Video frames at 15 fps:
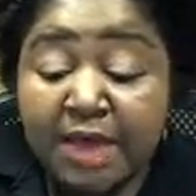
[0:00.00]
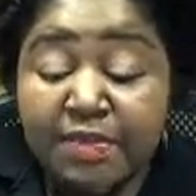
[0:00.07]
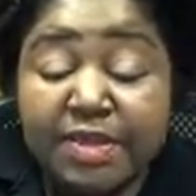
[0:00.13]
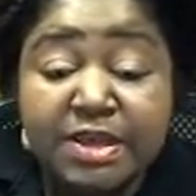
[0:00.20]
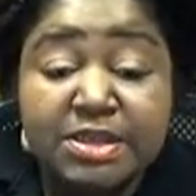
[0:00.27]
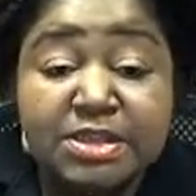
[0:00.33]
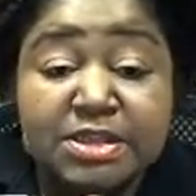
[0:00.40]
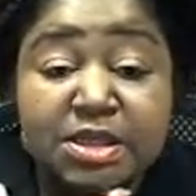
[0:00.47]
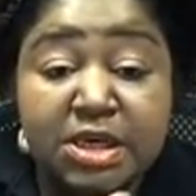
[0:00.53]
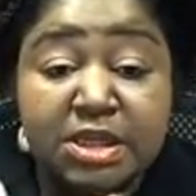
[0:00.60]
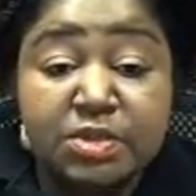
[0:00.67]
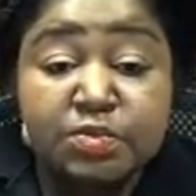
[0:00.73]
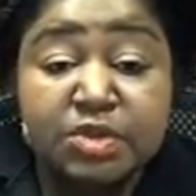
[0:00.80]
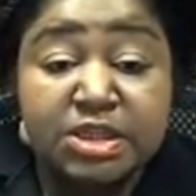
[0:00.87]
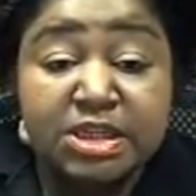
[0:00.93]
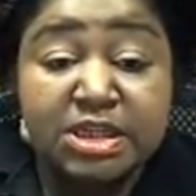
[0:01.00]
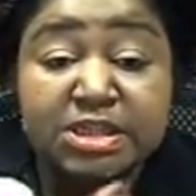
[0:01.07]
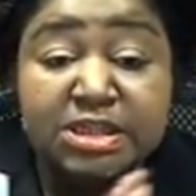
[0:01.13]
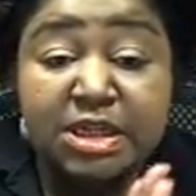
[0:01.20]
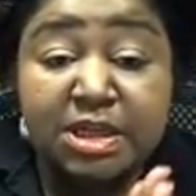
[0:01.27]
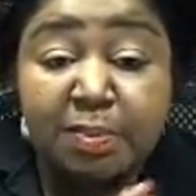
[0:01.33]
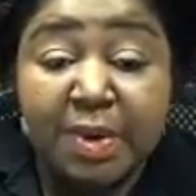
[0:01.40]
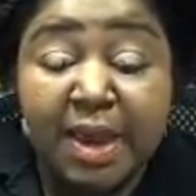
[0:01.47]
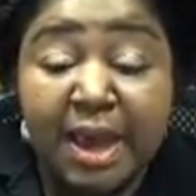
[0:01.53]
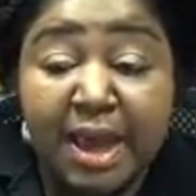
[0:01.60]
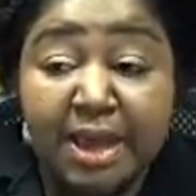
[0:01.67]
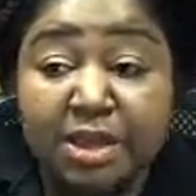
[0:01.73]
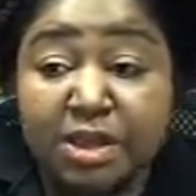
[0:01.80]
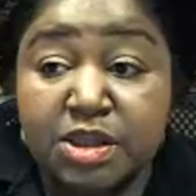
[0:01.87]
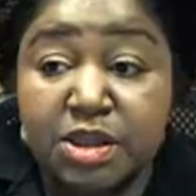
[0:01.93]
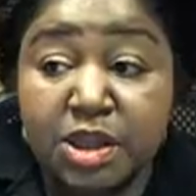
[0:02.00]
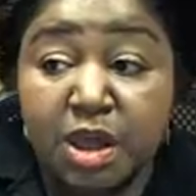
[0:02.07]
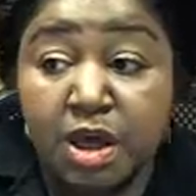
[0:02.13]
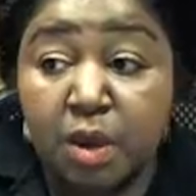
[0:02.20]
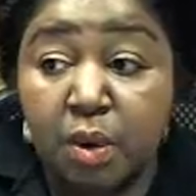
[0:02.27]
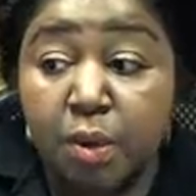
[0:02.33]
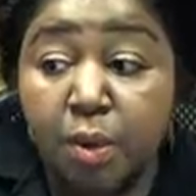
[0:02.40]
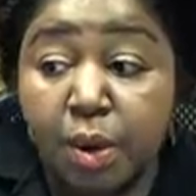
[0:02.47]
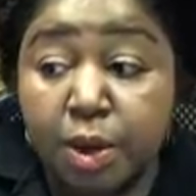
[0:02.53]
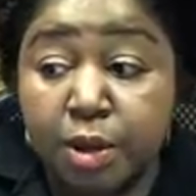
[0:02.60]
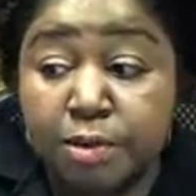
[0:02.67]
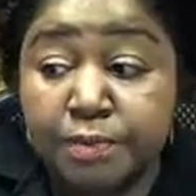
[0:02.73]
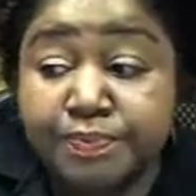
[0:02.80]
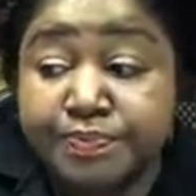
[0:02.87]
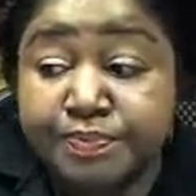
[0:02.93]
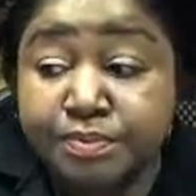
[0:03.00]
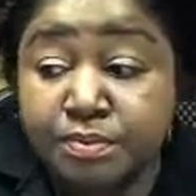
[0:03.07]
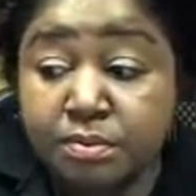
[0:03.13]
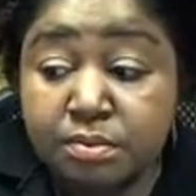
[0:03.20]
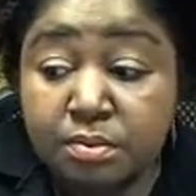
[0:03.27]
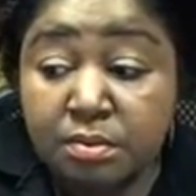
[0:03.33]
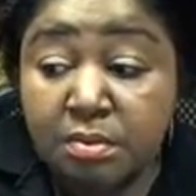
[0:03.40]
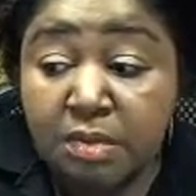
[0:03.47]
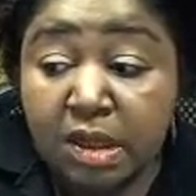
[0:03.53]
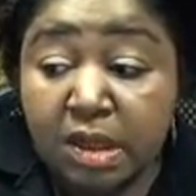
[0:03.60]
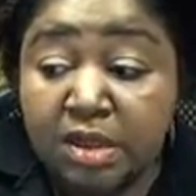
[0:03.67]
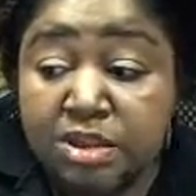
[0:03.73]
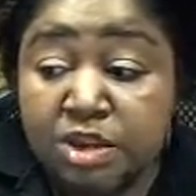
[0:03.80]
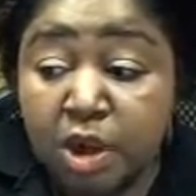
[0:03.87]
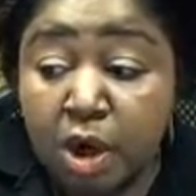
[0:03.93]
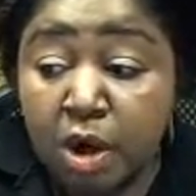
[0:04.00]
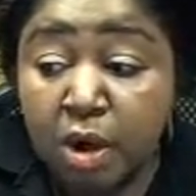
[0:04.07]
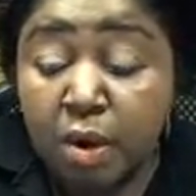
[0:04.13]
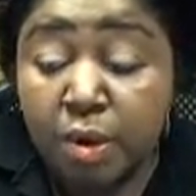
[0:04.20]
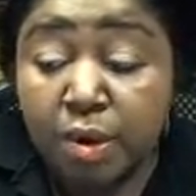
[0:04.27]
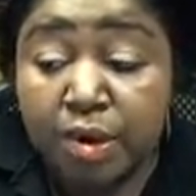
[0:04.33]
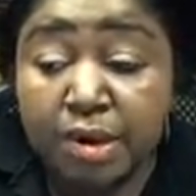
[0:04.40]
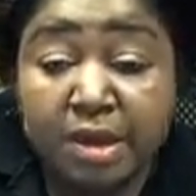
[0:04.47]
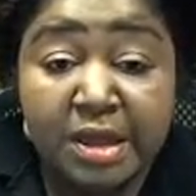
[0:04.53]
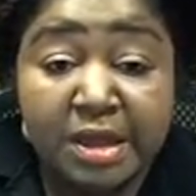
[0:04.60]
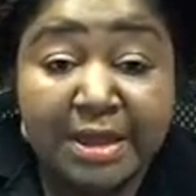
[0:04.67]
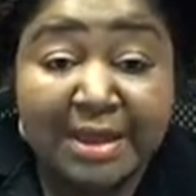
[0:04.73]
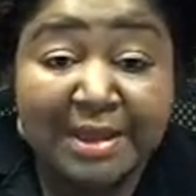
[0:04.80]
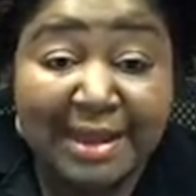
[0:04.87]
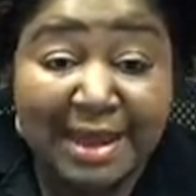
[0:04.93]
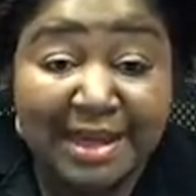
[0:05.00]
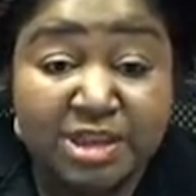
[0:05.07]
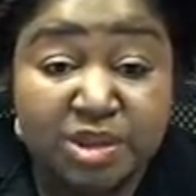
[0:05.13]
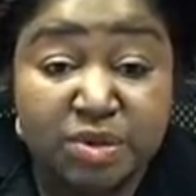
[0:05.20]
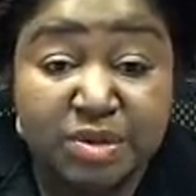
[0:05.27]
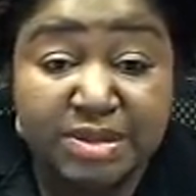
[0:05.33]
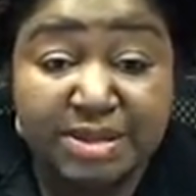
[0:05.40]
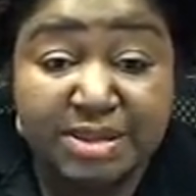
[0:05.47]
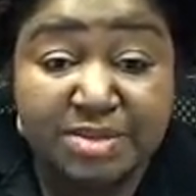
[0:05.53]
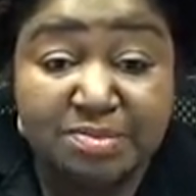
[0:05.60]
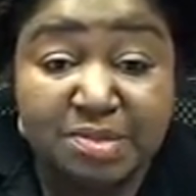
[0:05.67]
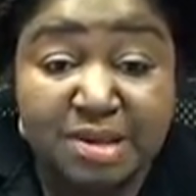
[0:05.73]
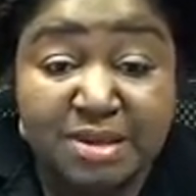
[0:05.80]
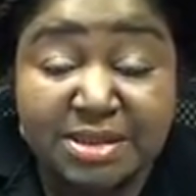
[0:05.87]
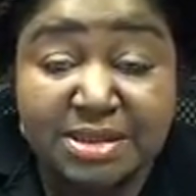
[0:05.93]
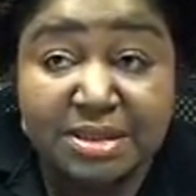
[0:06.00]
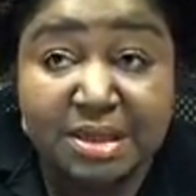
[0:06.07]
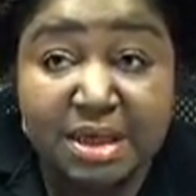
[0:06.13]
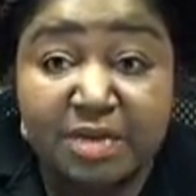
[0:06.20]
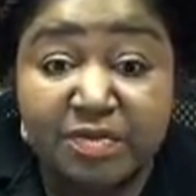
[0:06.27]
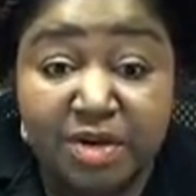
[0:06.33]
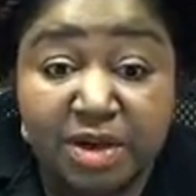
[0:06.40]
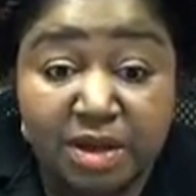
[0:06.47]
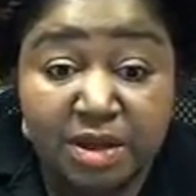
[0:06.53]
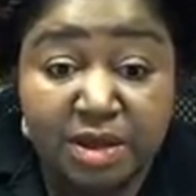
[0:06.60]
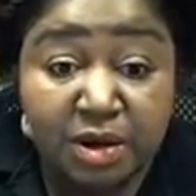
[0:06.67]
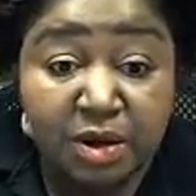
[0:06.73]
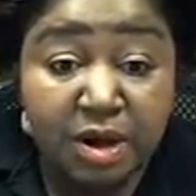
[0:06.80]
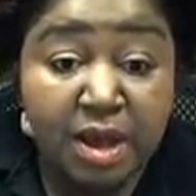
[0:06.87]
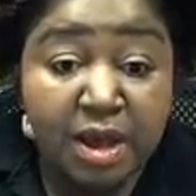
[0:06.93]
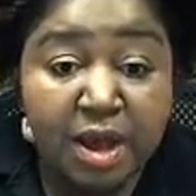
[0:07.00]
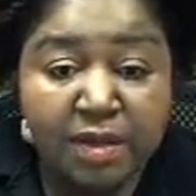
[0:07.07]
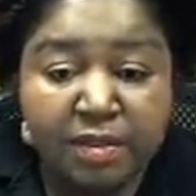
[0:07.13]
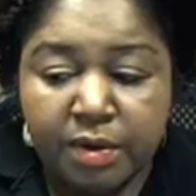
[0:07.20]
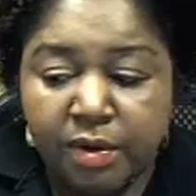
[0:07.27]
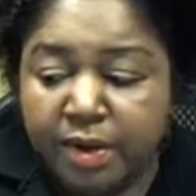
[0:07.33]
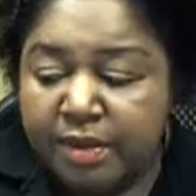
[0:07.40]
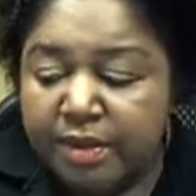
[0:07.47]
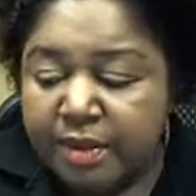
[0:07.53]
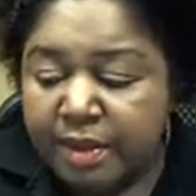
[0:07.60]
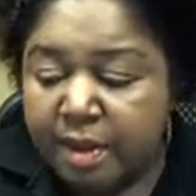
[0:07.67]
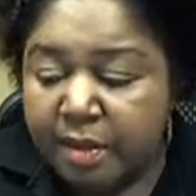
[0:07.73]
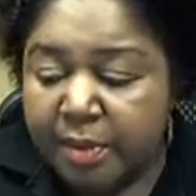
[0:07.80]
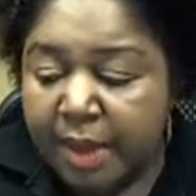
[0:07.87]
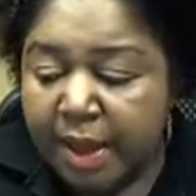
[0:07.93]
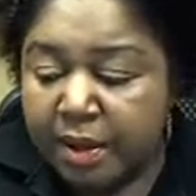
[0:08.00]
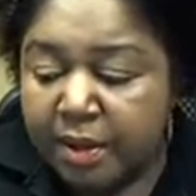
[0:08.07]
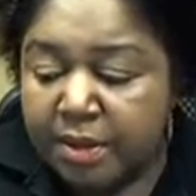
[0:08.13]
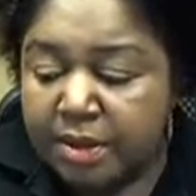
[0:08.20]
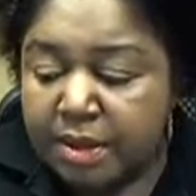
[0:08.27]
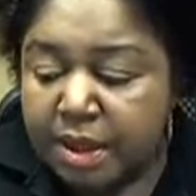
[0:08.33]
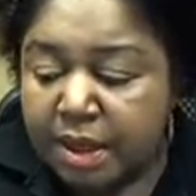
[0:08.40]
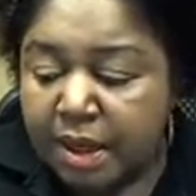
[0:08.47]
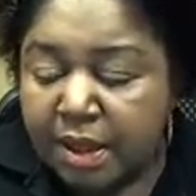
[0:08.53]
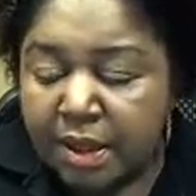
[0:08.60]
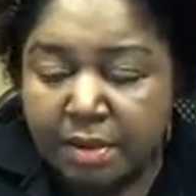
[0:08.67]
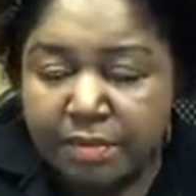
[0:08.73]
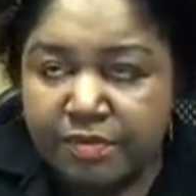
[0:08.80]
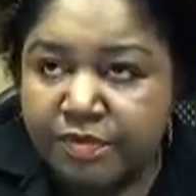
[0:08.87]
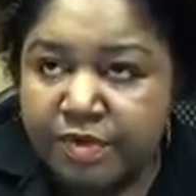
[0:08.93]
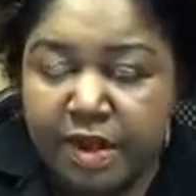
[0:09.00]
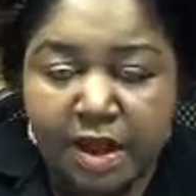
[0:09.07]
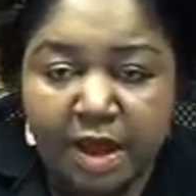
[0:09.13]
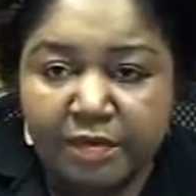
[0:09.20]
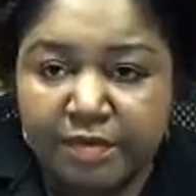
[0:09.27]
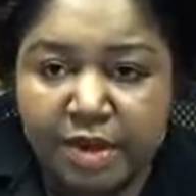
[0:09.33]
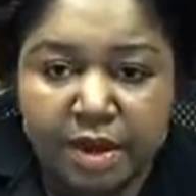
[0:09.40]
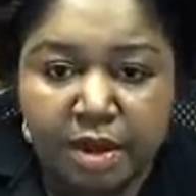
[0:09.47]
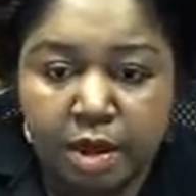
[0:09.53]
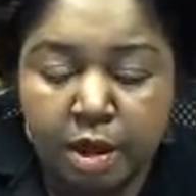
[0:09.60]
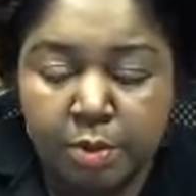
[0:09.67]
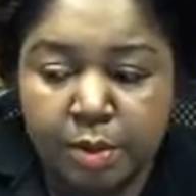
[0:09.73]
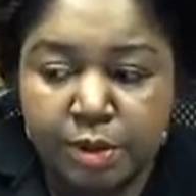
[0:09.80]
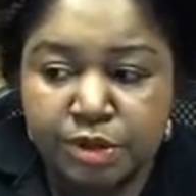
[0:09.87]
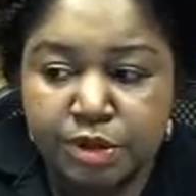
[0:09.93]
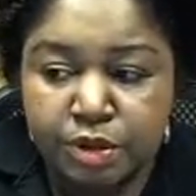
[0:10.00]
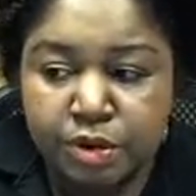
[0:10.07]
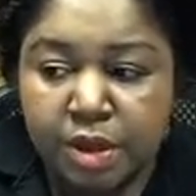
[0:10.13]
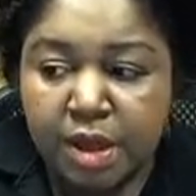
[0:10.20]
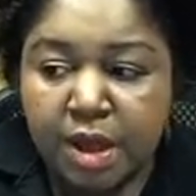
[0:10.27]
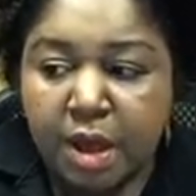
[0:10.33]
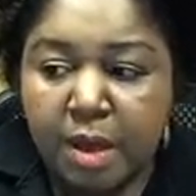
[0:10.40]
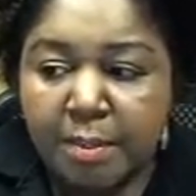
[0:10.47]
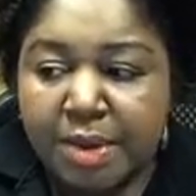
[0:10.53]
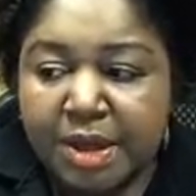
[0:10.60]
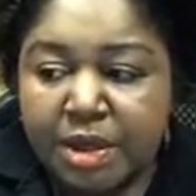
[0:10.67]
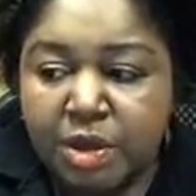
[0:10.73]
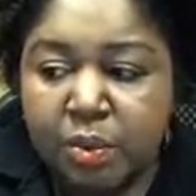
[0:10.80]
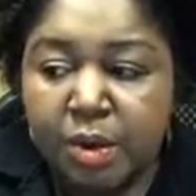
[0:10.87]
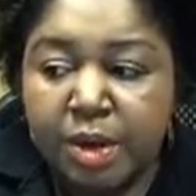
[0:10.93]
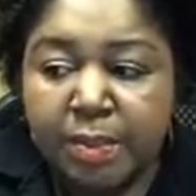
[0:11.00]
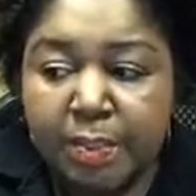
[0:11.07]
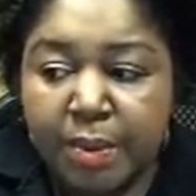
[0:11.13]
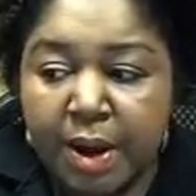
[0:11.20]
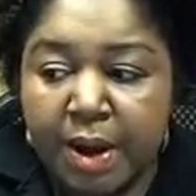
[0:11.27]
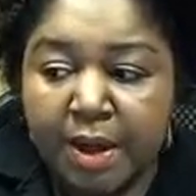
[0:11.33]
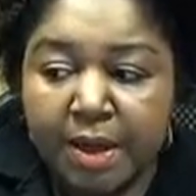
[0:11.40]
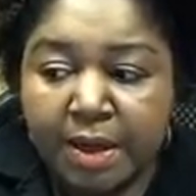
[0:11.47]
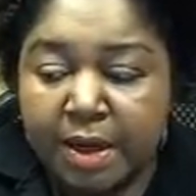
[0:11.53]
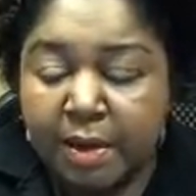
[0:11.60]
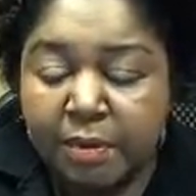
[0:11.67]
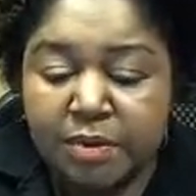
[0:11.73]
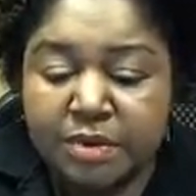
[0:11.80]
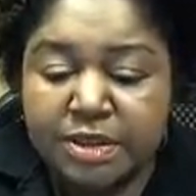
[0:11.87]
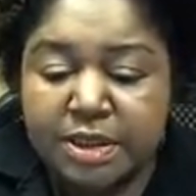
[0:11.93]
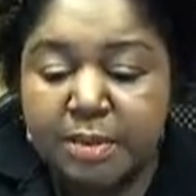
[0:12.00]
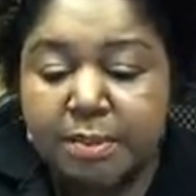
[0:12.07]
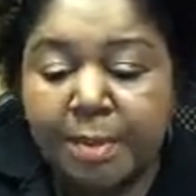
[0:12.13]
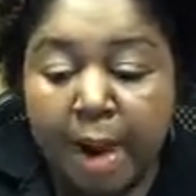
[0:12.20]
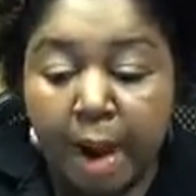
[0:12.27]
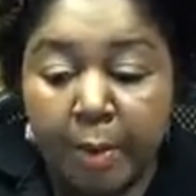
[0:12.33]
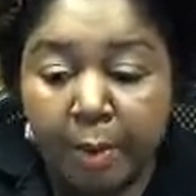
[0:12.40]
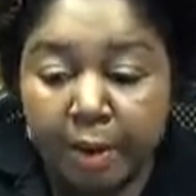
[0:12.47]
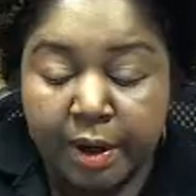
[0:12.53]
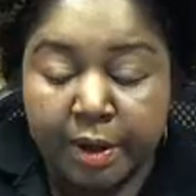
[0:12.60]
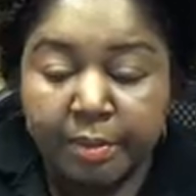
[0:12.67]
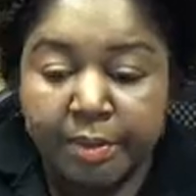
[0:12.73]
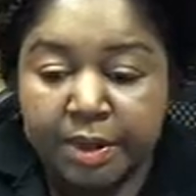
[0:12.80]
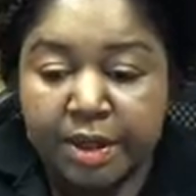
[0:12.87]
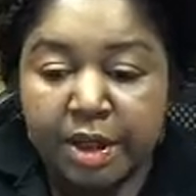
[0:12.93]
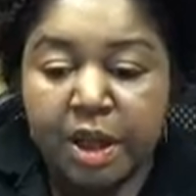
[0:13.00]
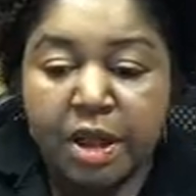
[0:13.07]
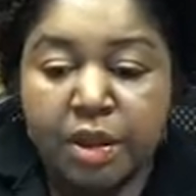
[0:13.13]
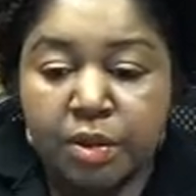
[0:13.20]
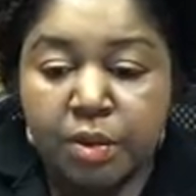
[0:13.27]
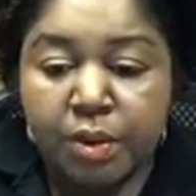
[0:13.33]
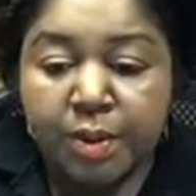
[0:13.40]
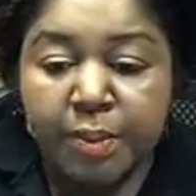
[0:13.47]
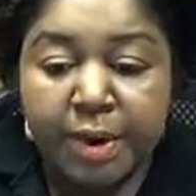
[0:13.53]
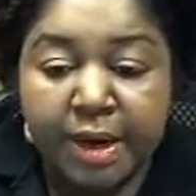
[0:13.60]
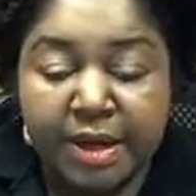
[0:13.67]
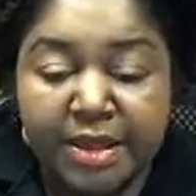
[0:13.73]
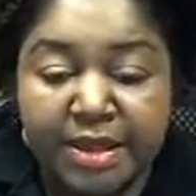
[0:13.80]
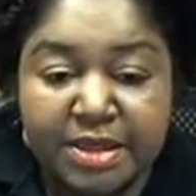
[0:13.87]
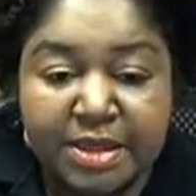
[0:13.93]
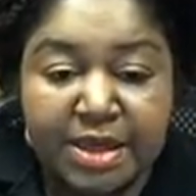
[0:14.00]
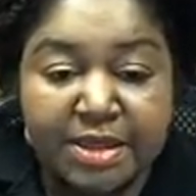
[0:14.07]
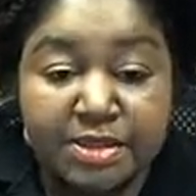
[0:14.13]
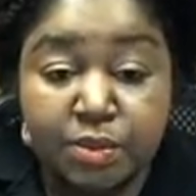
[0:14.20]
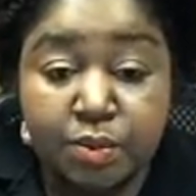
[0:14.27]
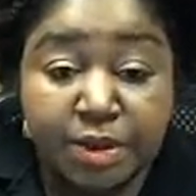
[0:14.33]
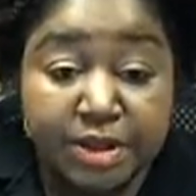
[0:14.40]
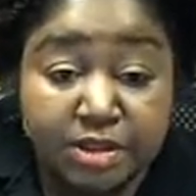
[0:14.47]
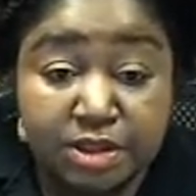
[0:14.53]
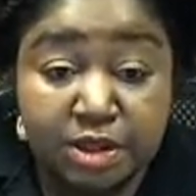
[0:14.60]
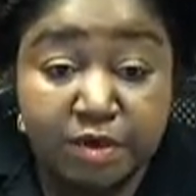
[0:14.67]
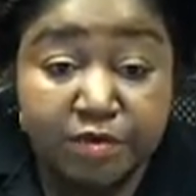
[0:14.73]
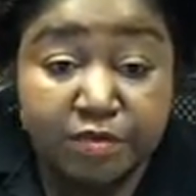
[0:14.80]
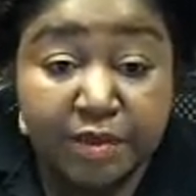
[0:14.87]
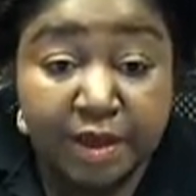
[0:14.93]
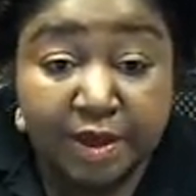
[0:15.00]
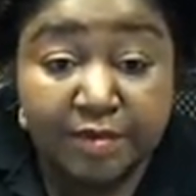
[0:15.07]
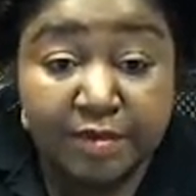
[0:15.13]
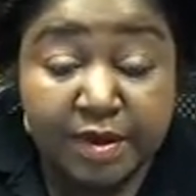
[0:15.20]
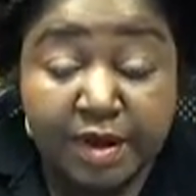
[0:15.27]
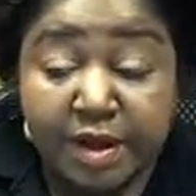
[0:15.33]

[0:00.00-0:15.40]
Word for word: This is densely packed. Uh, oil, a jar of oil could last you six months, even a year. And the great thing about, and I'm feel like, I feel like a commercial, but you want a product, and I won't say my brother, but you want a product that has a great shelf life.